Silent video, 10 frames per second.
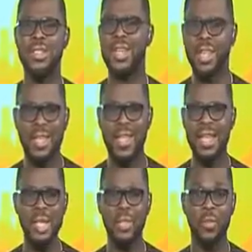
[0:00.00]

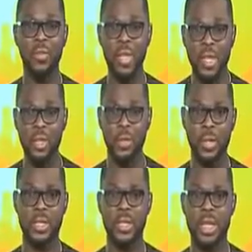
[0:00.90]
decades of
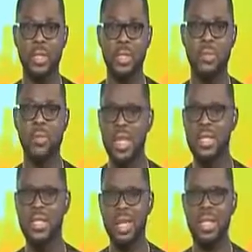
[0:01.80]
ignorance led to
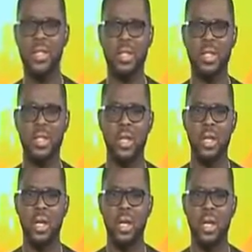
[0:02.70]
many sicknesses
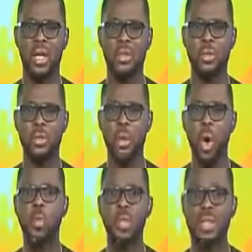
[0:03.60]
through
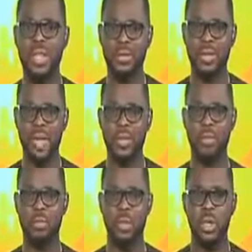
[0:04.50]
open
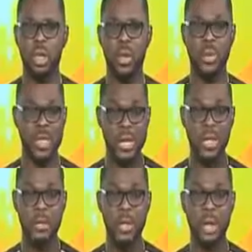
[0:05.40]
defecation. We
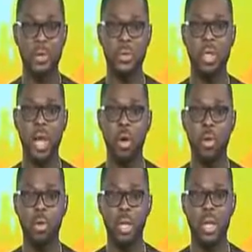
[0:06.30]
take you now to
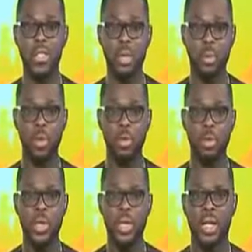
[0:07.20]

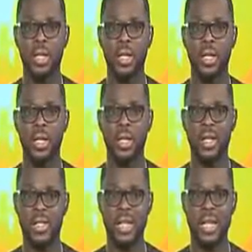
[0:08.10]
Nakong-Saboro in the
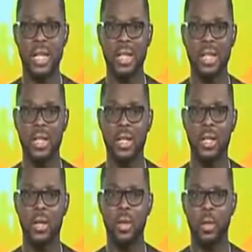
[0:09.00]

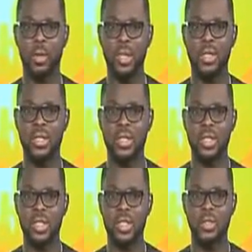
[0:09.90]
Kasana-Nankana West
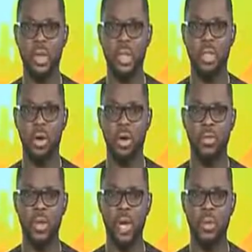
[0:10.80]
District
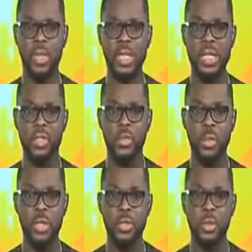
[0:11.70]
of the Upper East
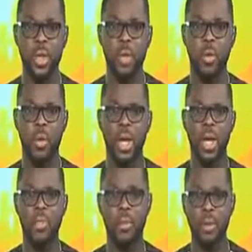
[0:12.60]
Region,
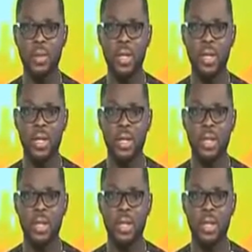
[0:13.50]
where the women